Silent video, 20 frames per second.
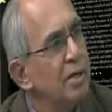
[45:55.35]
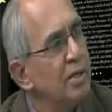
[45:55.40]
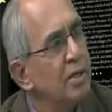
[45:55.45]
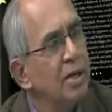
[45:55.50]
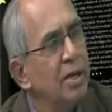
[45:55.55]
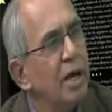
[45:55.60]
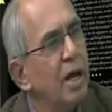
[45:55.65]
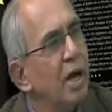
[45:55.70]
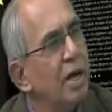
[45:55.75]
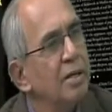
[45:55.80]

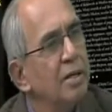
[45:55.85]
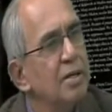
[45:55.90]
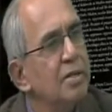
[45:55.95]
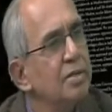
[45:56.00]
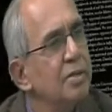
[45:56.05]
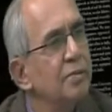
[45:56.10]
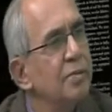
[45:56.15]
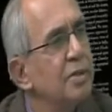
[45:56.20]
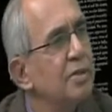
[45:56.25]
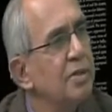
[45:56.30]
There are
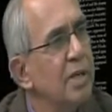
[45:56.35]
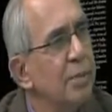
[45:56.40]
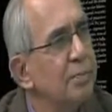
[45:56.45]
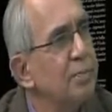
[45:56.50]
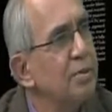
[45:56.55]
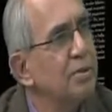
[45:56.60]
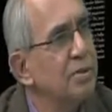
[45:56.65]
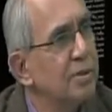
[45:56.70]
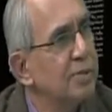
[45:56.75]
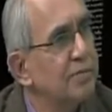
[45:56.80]
hundreds of
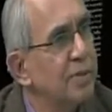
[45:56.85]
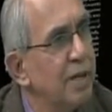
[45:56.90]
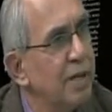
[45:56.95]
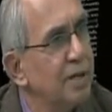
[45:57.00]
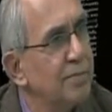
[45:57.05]
examples of that.